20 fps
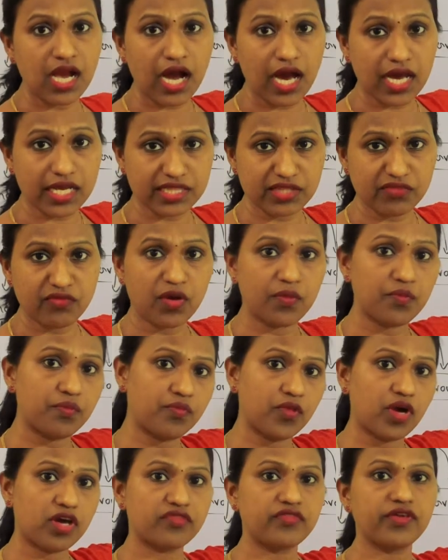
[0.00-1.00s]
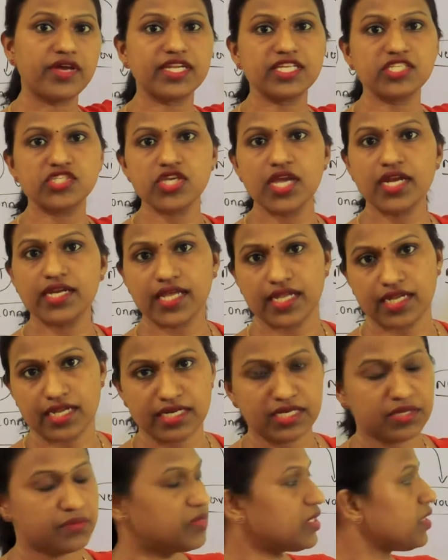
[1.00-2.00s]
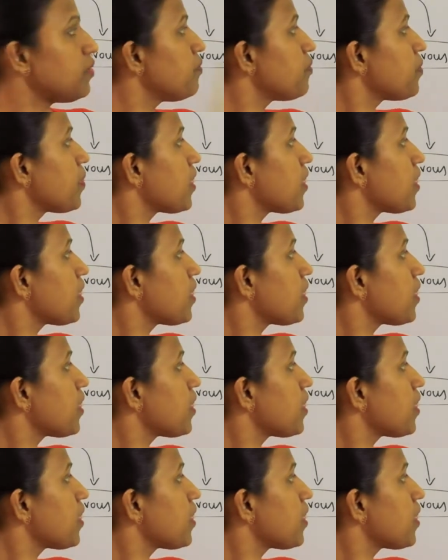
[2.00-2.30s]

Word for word: earthworm, morphology and anatomy